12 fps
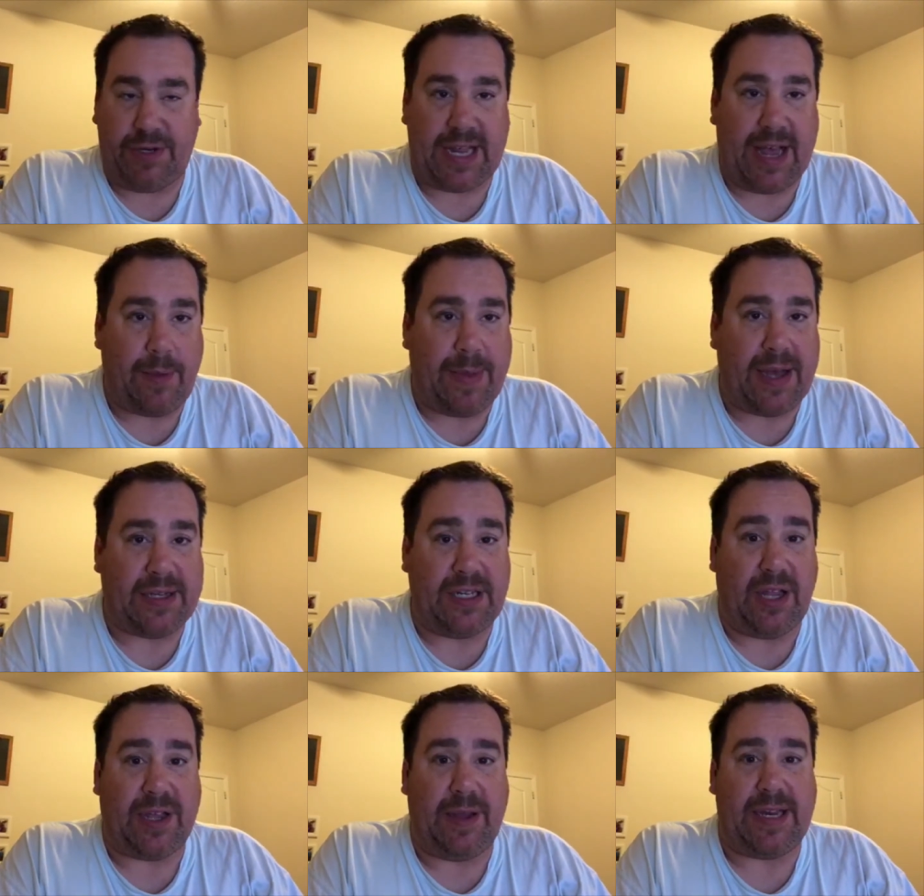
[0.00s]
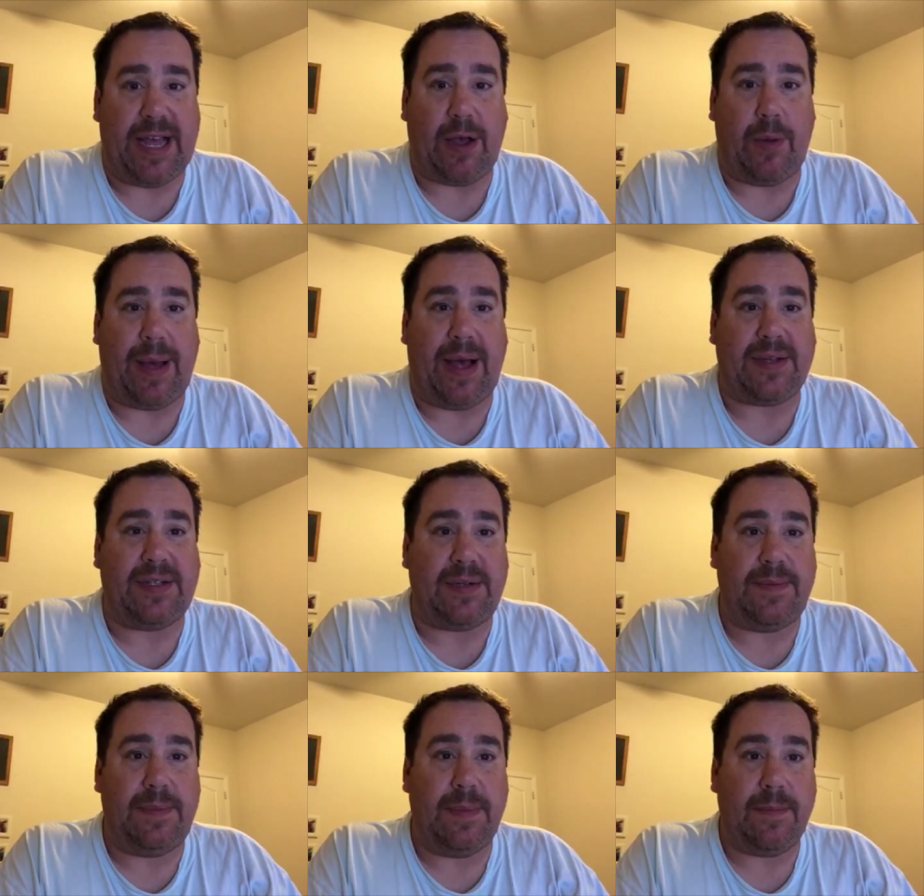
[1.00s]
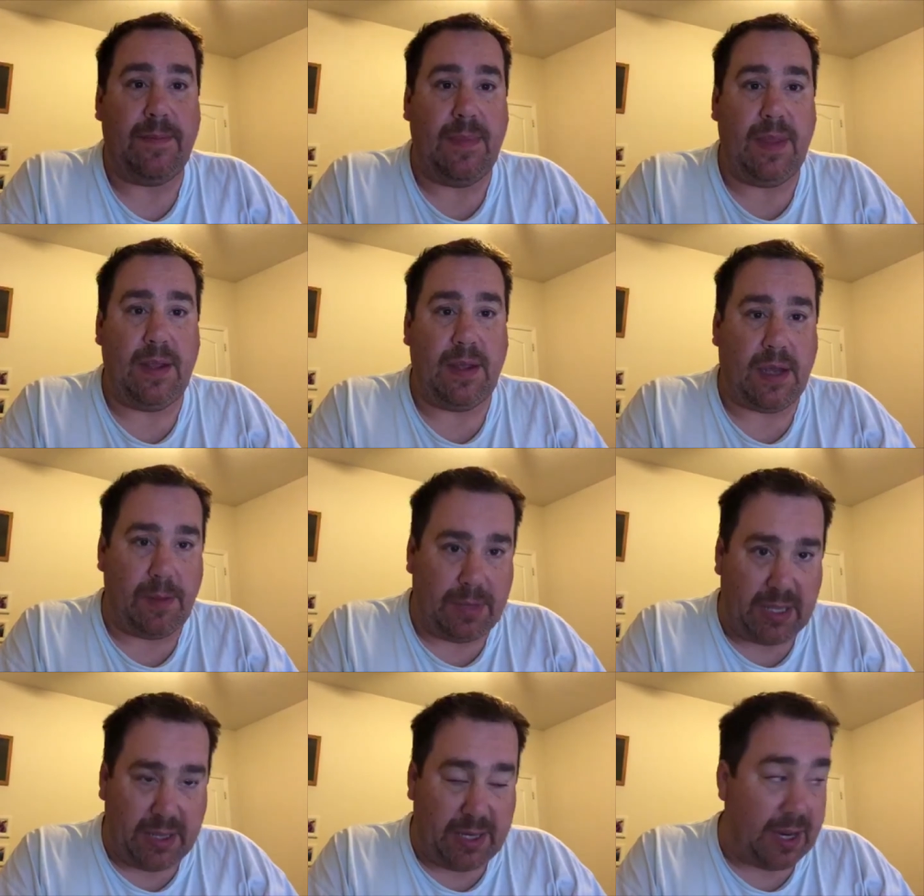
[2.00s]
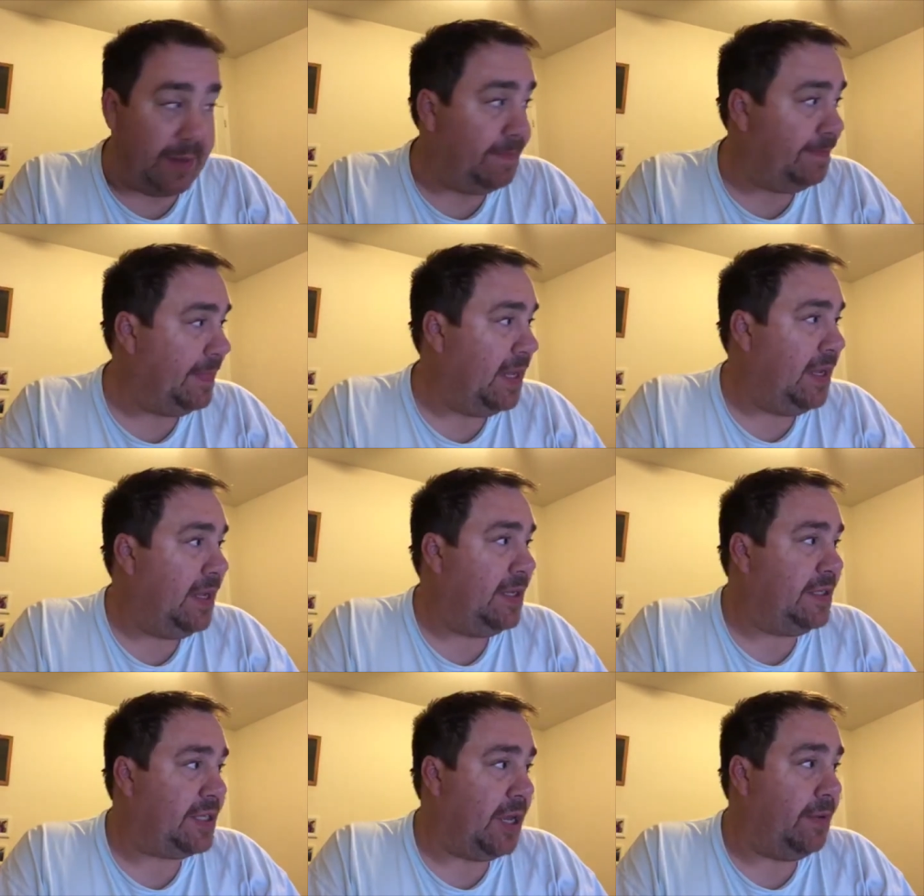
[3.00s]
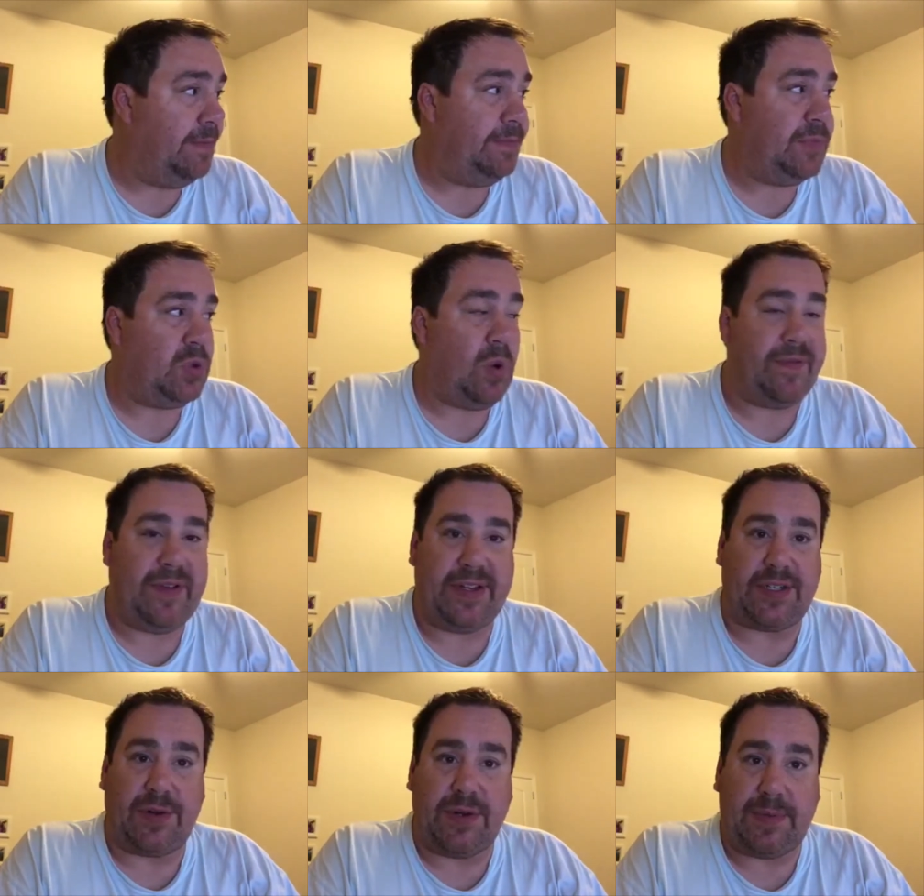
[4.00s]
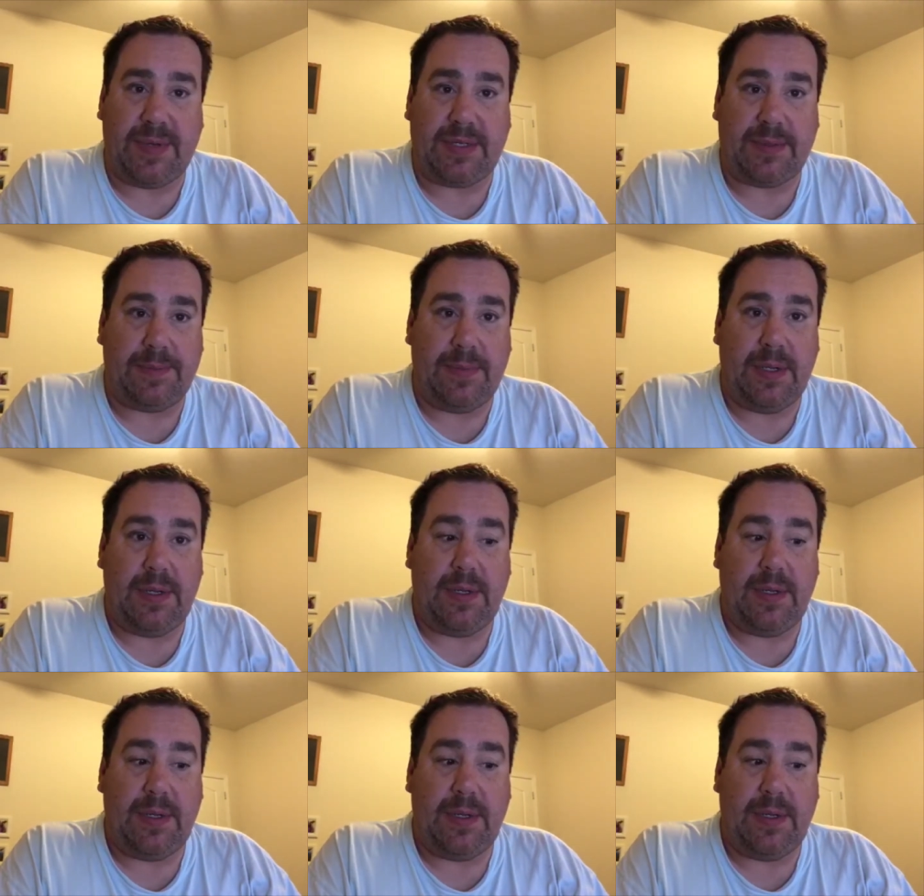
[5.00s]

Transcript: Tackle Box and Lucky Tackle Box completely done. So, 12 Days of Christmas.